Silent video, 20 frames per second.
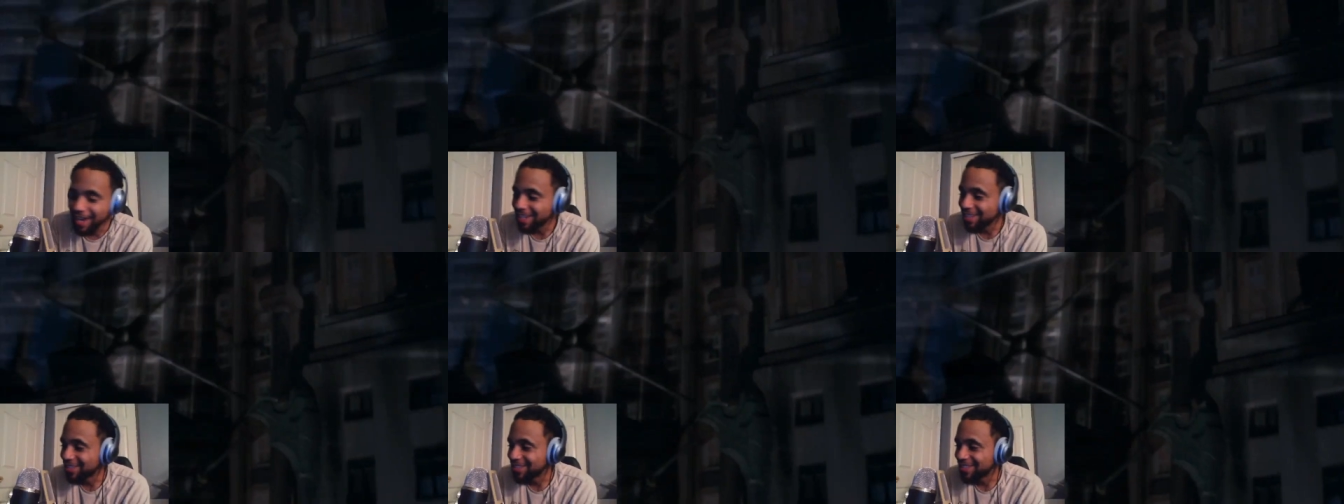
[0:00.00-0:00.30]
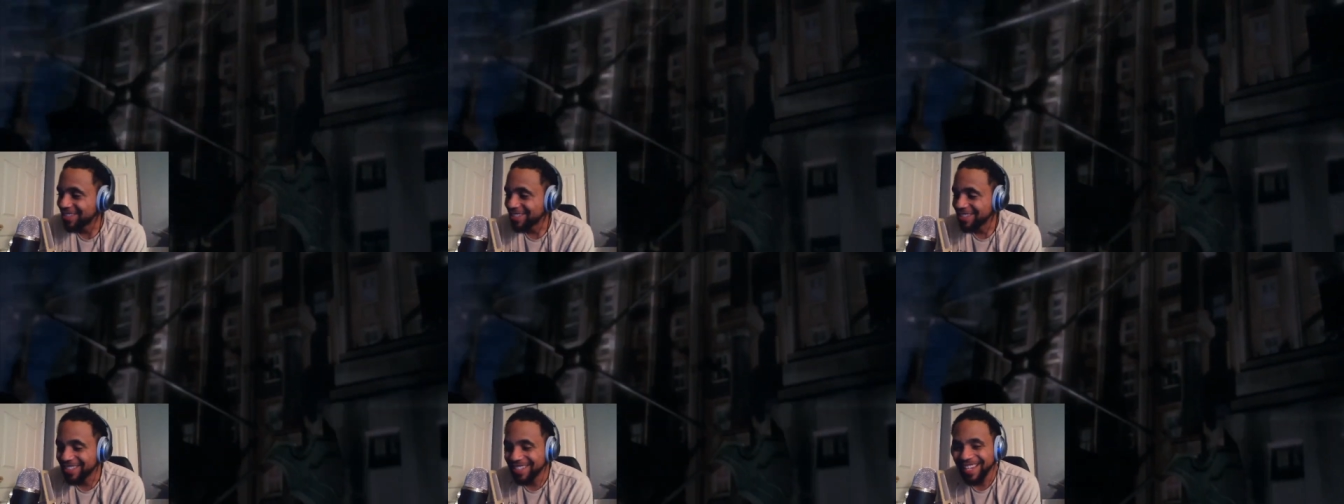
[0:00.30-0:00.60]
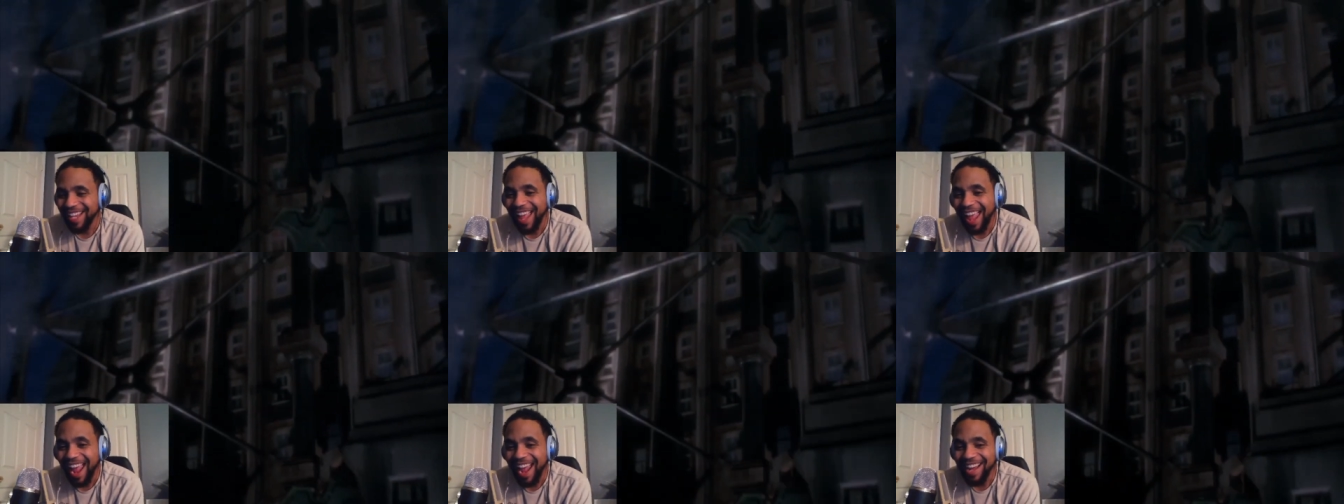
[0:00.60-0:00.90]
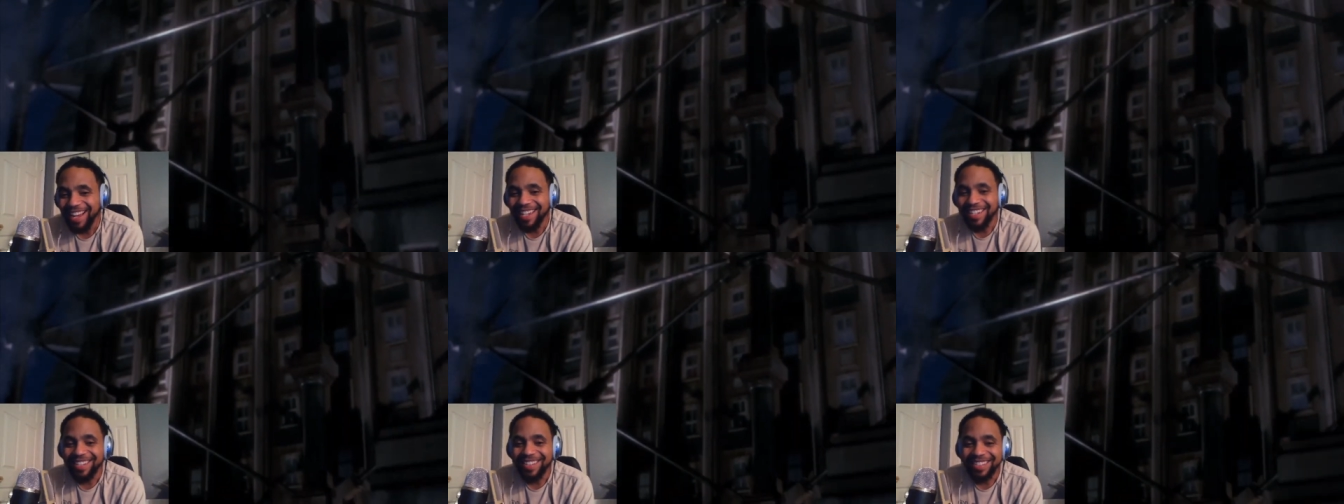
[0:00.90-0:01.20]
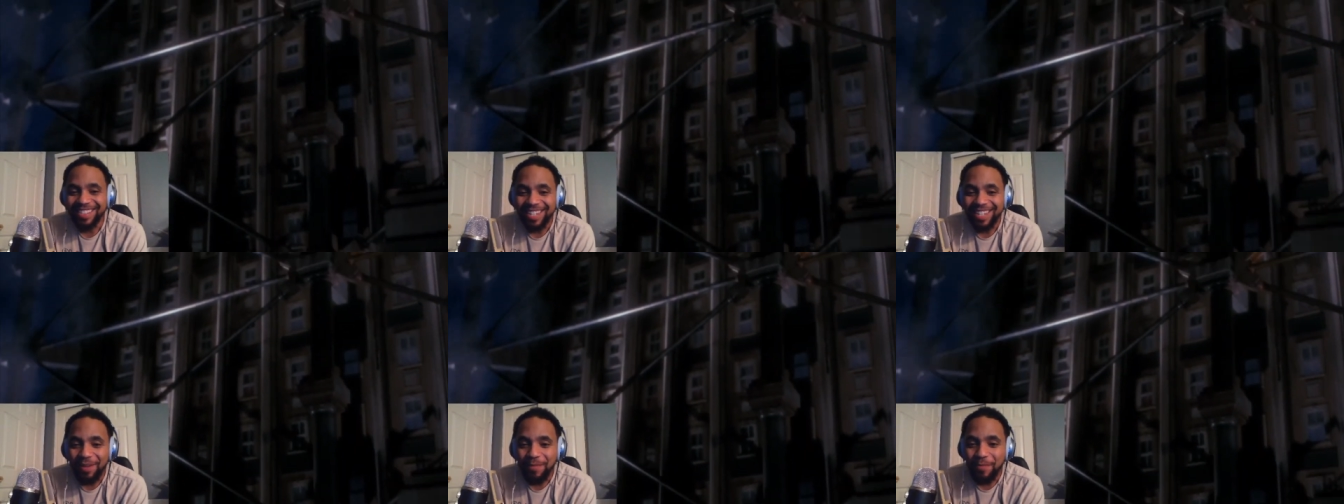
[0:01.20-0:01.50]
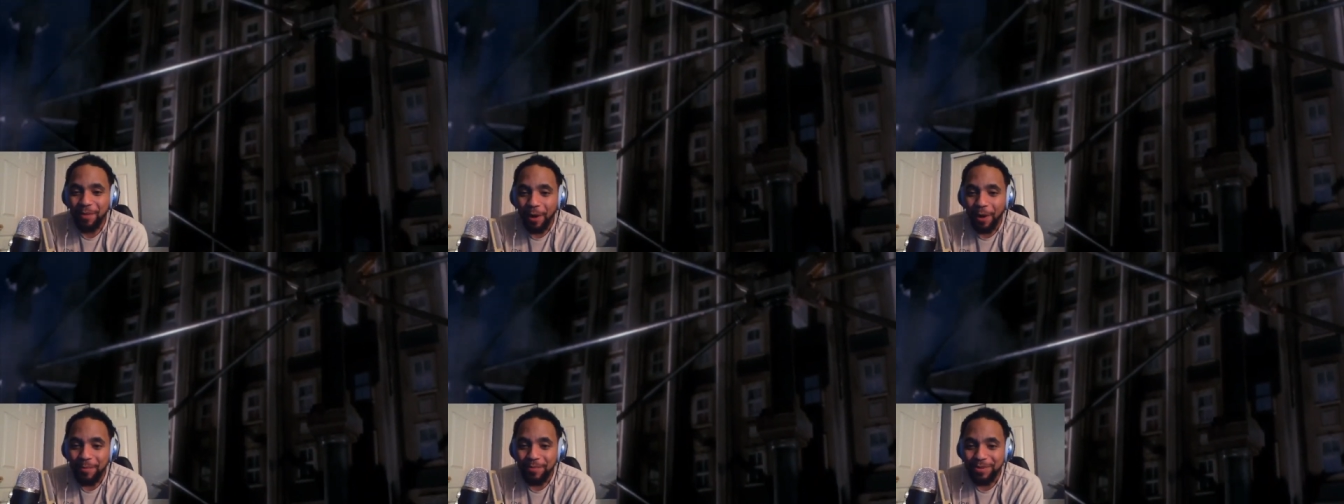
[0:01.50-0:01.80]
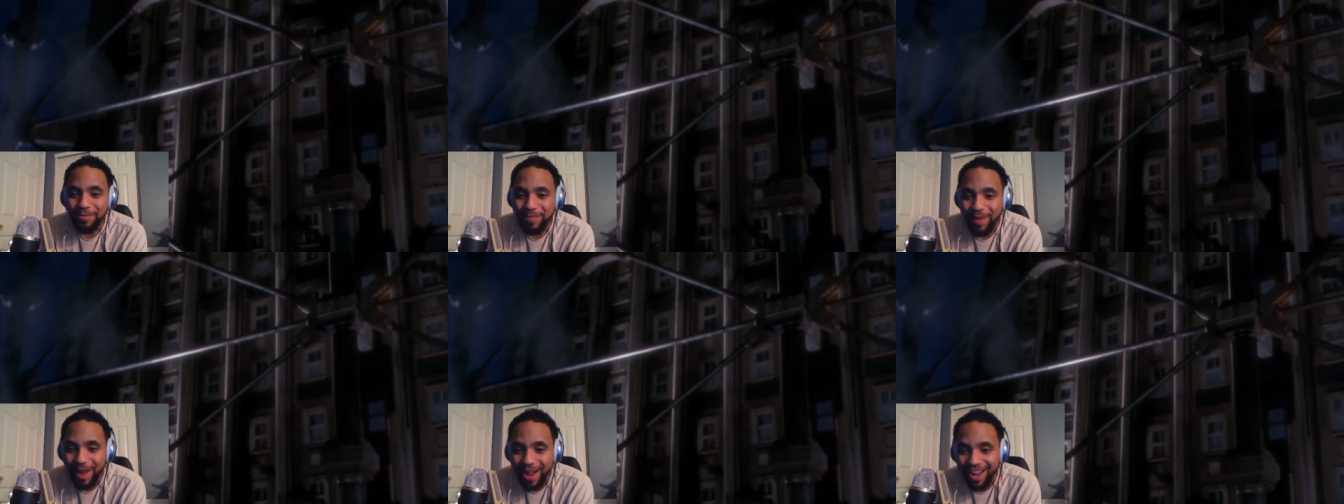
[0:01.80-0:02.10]
it brought me
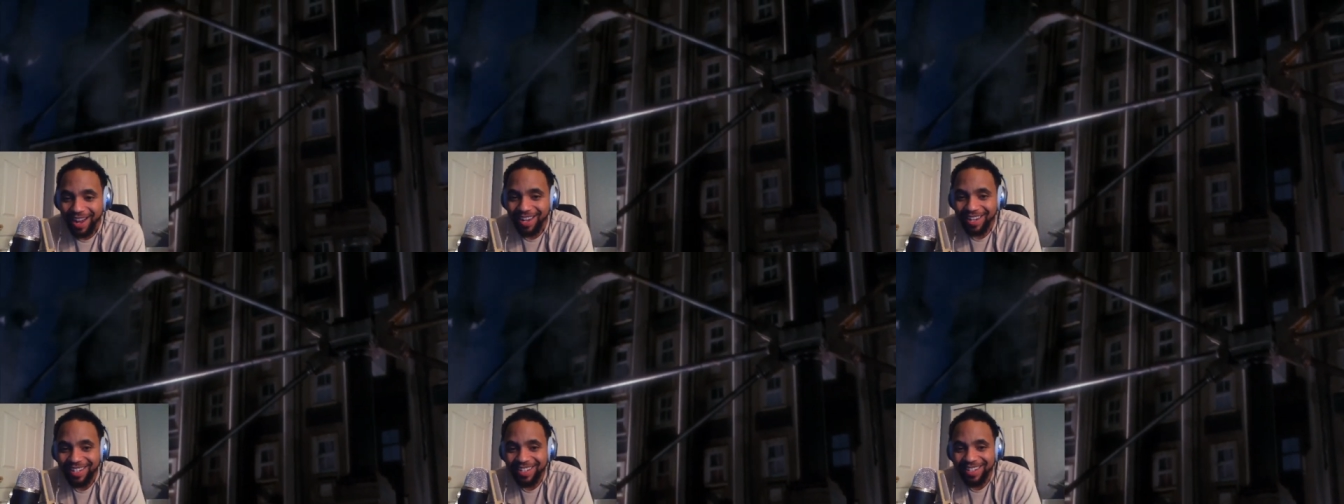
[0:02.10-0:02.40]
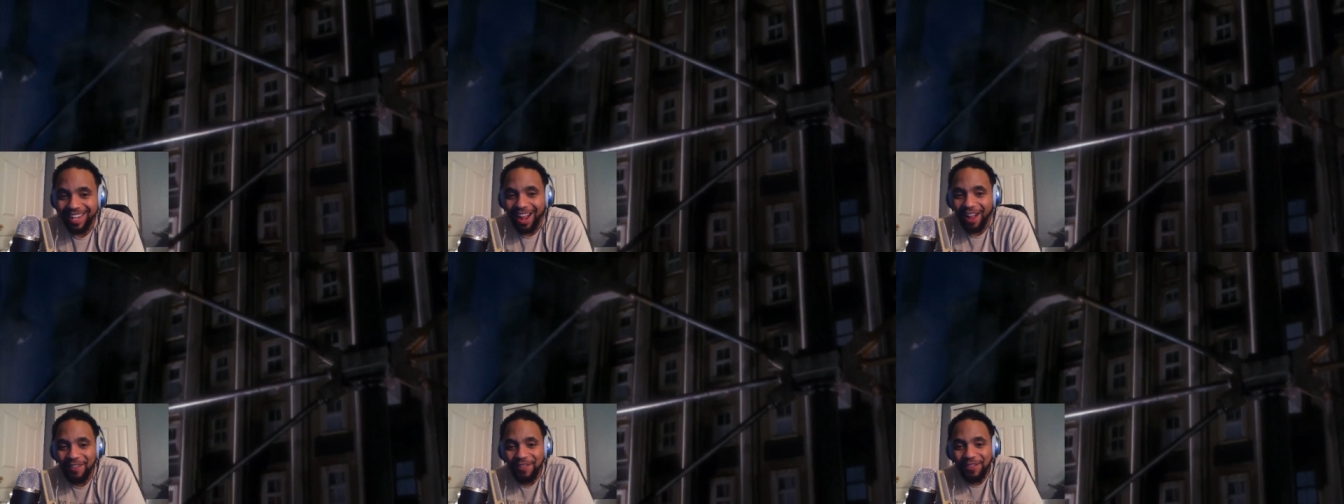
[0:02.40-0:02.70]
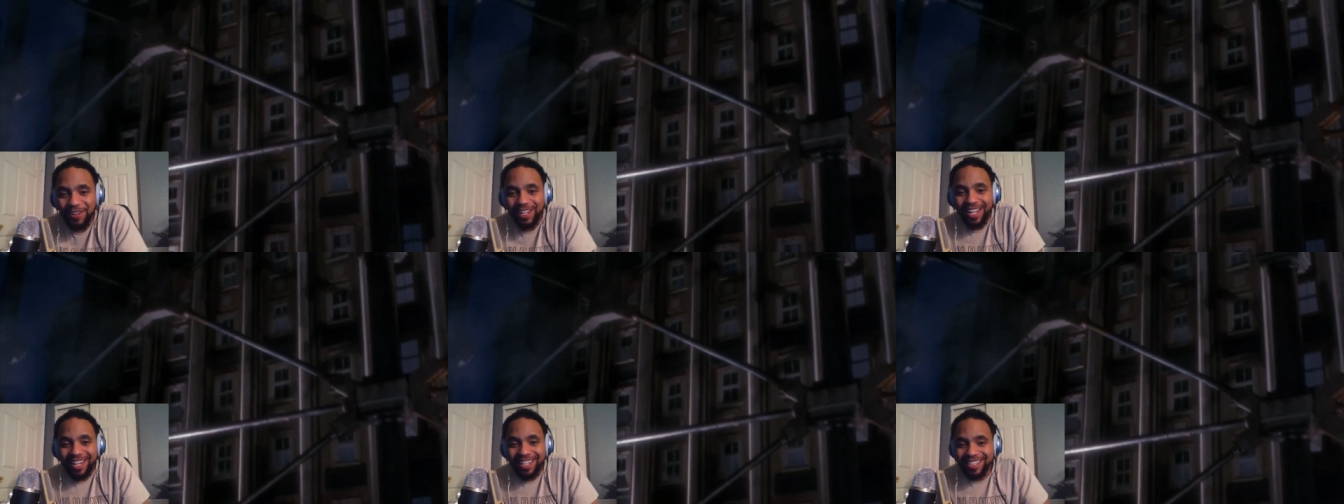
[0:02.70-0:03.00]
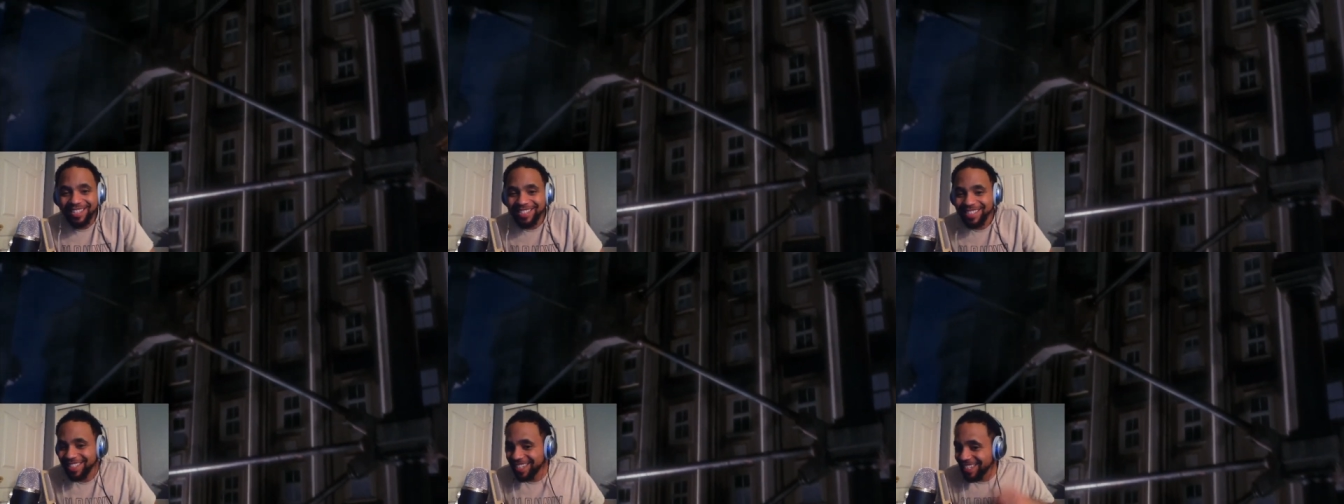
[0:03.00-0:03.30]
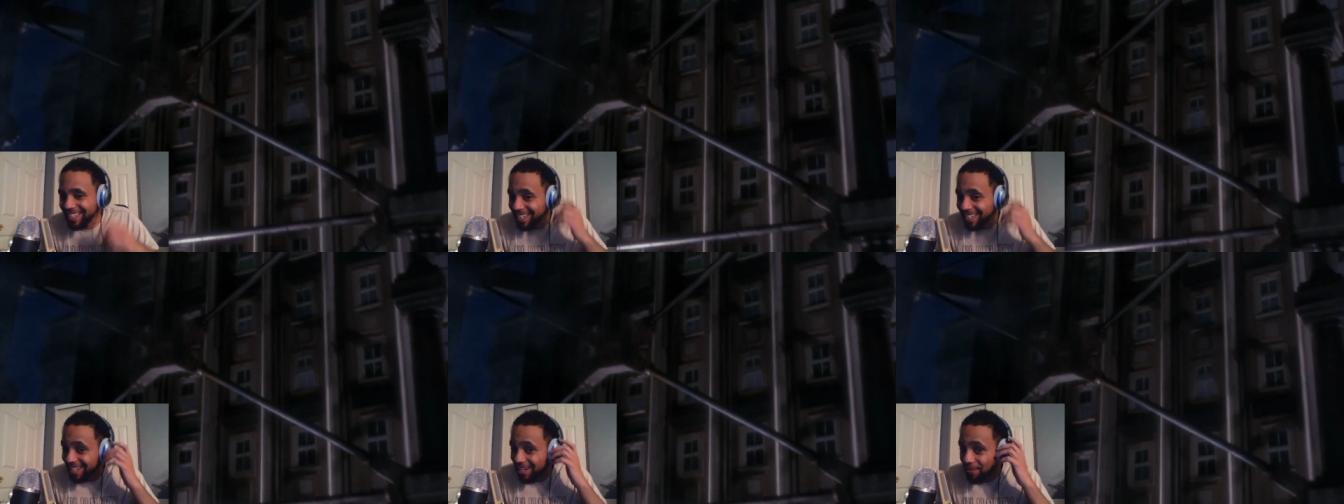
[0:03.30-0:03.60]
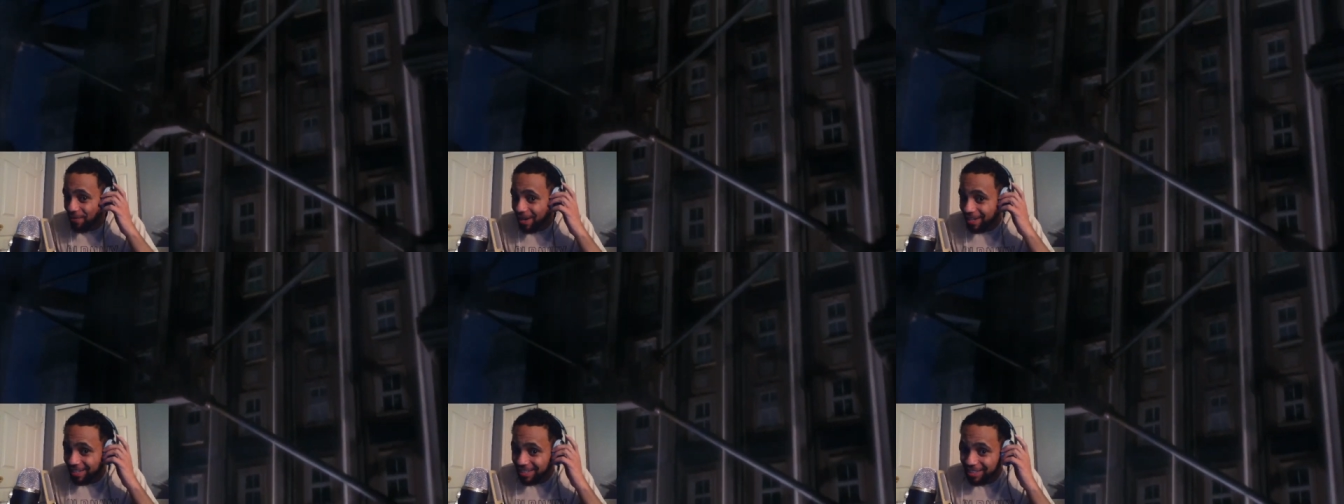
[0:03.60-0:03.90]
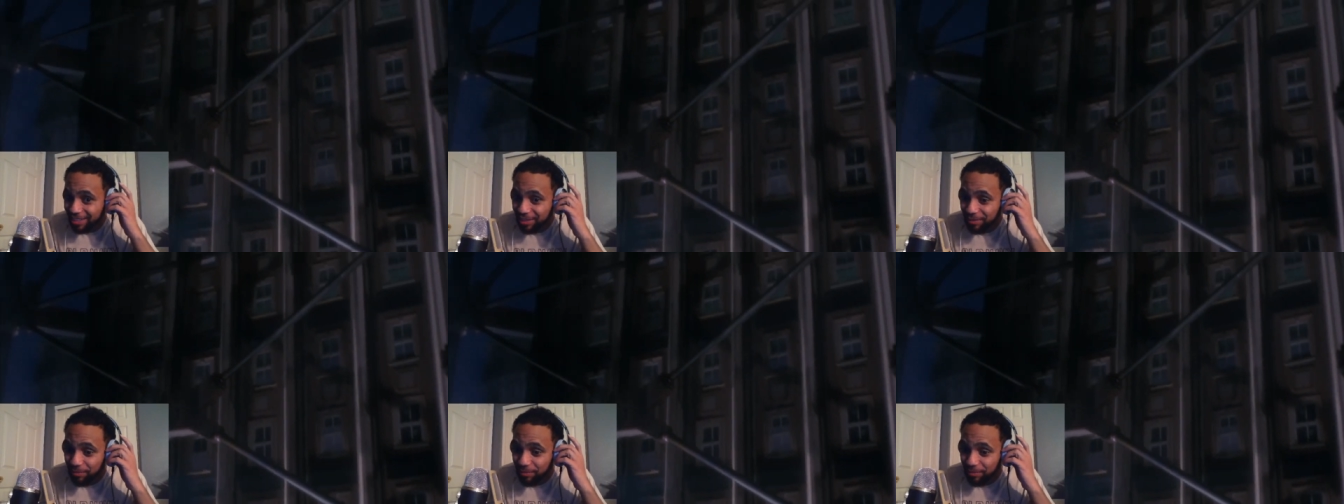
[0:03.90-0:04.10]
back. I felt like a little kid again watching